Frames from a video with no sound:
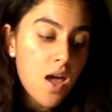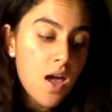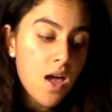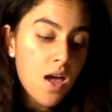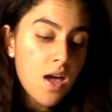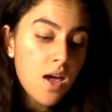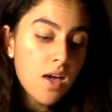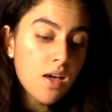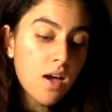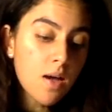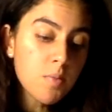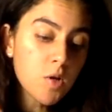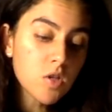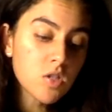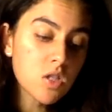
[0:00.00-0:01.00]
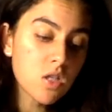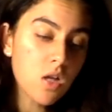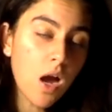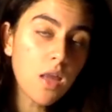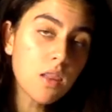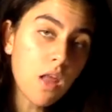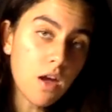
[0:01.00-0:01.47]
a, I'm hearing
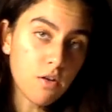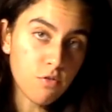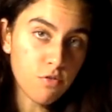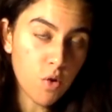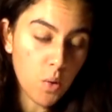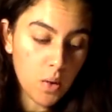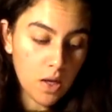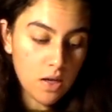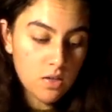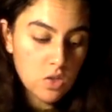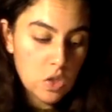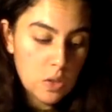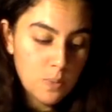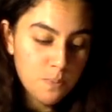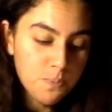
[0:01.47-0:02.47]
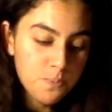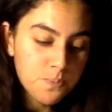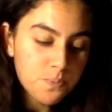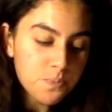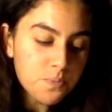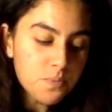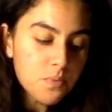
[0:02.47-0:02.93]
sideline focus
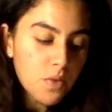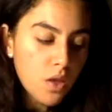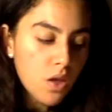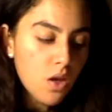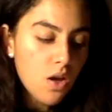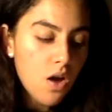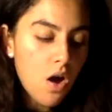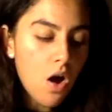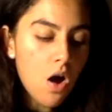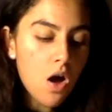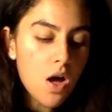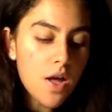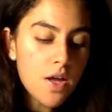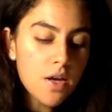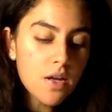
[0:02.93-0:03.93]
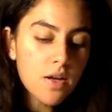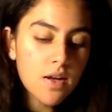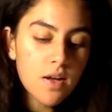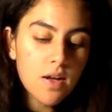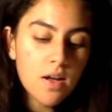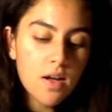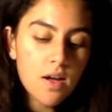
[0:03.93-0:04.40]
on
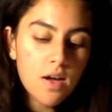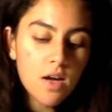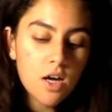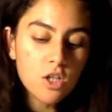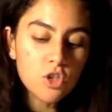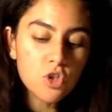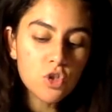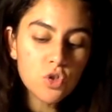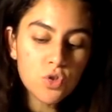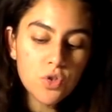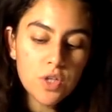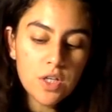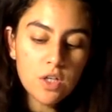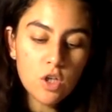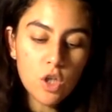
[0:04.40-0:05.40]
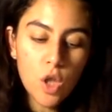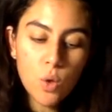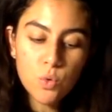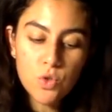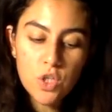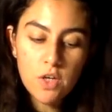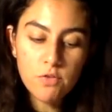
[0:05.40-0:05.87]
a certain
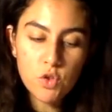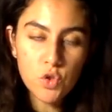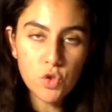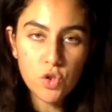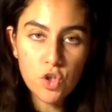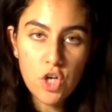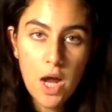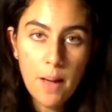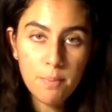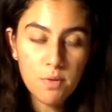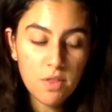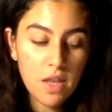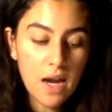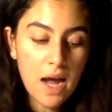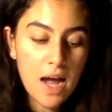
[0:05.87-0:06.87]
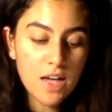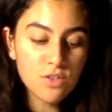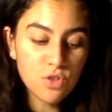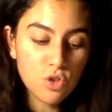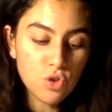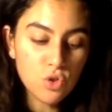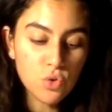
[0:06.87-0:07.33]
closing of a certain chapter that
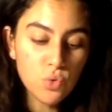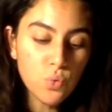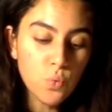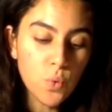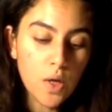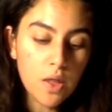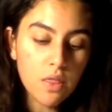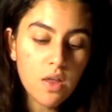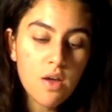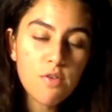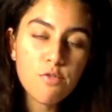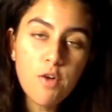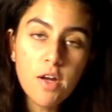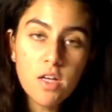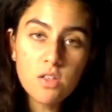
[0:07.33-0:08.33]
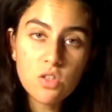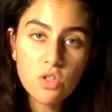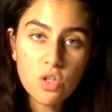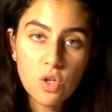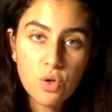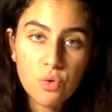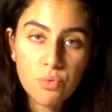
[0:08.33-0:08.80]
has to do with finances
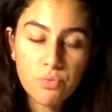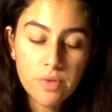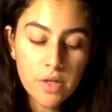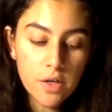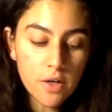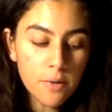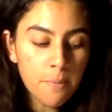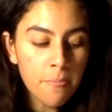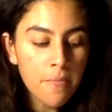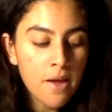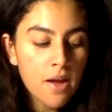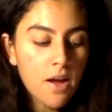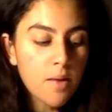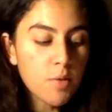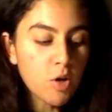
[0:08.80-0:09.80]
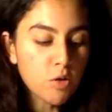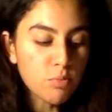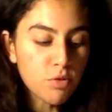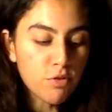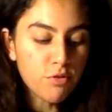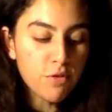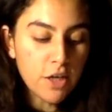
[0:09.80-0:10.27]
and career. I'm hearing
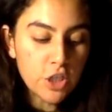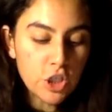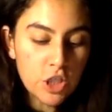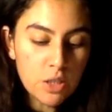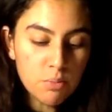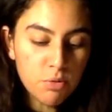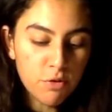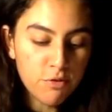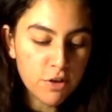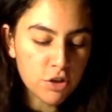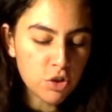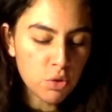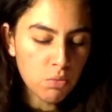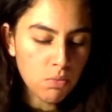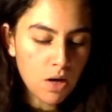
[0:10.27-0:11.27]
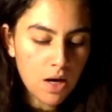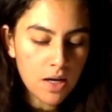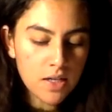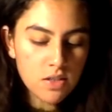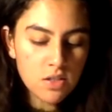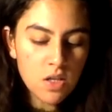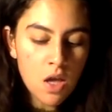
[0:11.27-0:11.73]
profession, profession
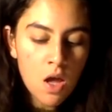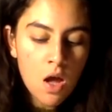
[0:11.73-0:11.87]
wise,